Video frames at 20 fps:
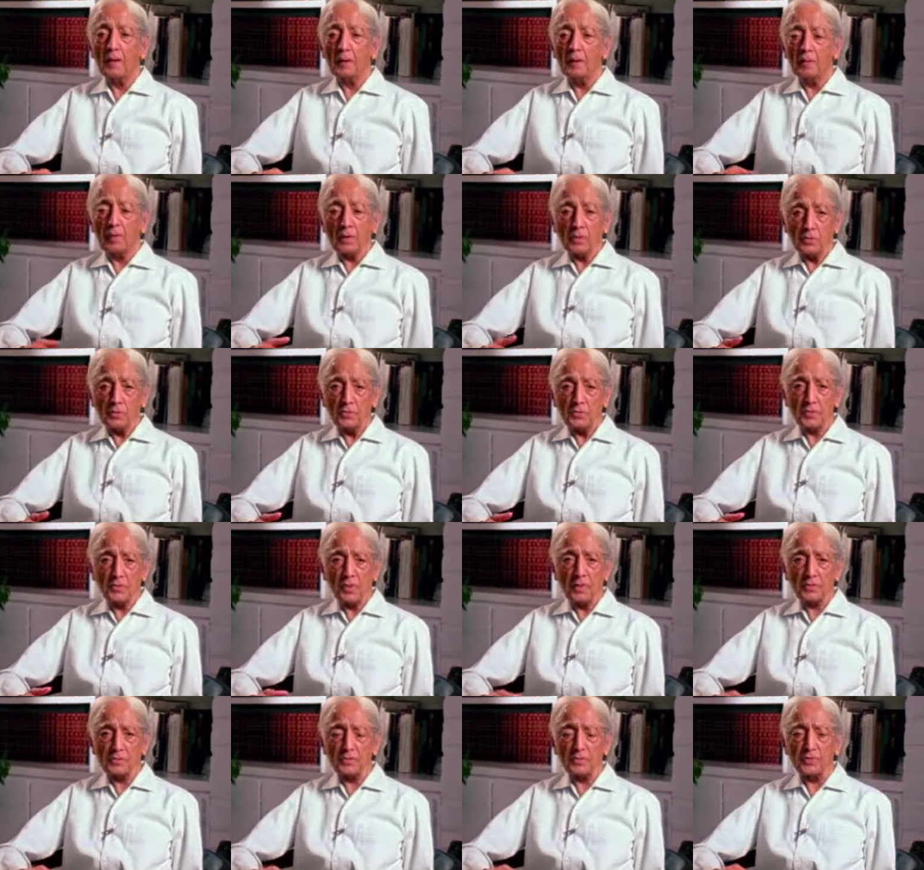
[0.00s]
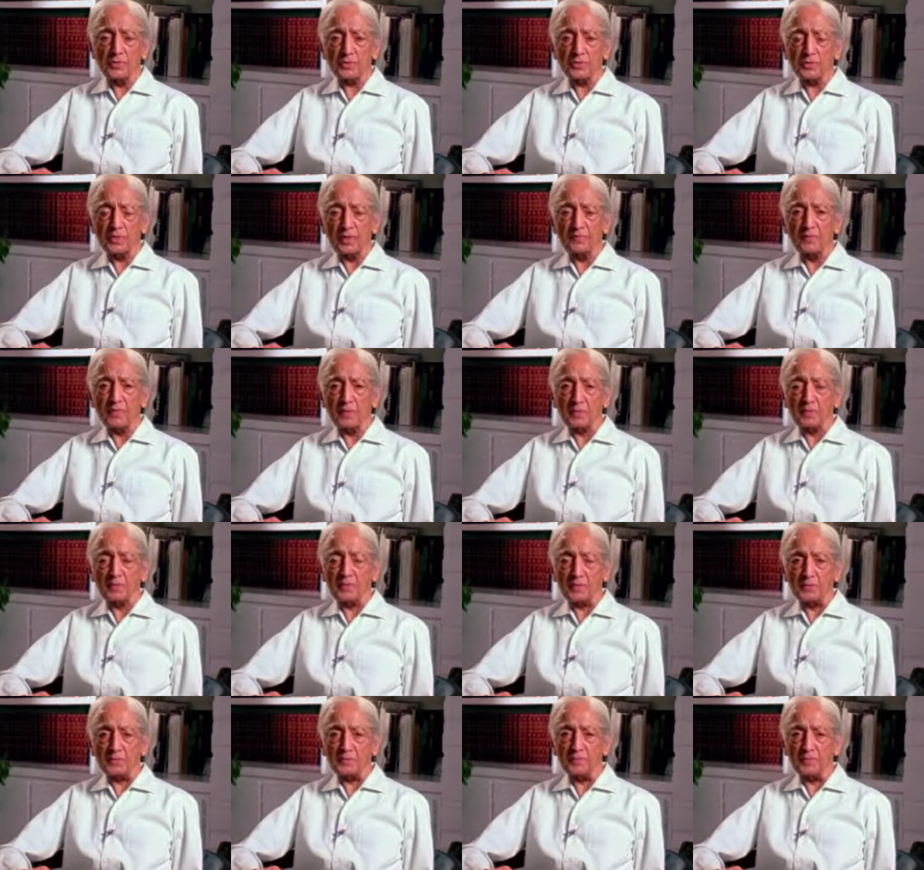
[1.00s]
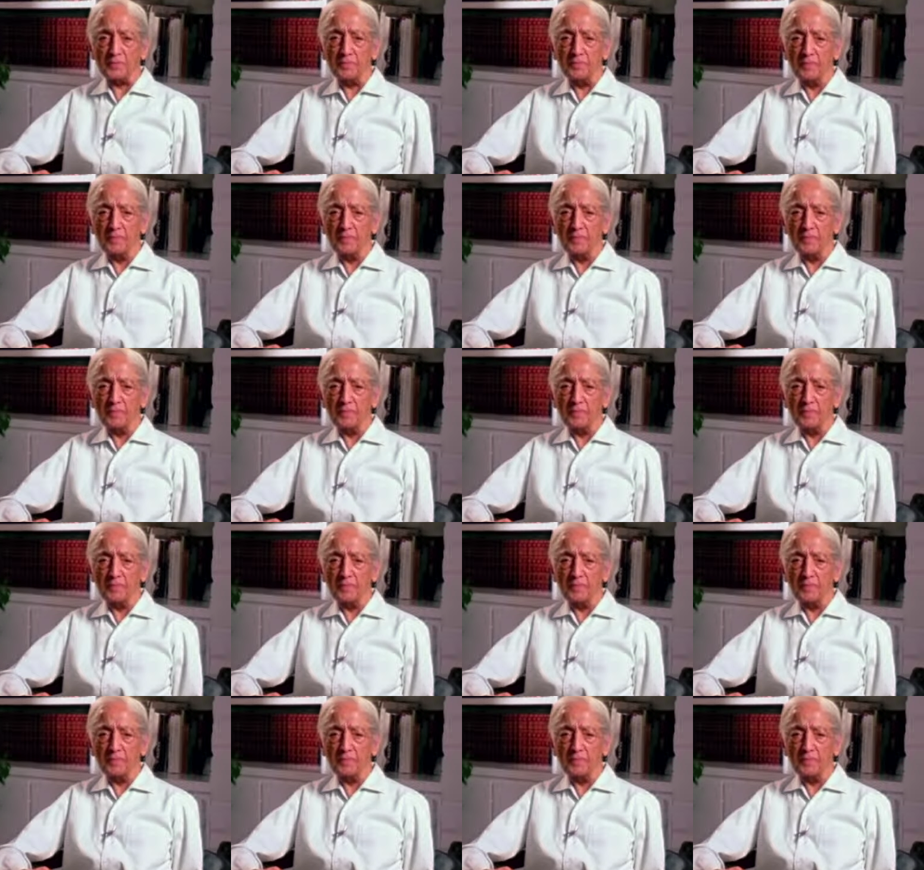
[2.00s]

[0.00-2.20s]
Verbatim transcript: why don't you ask yourself that question?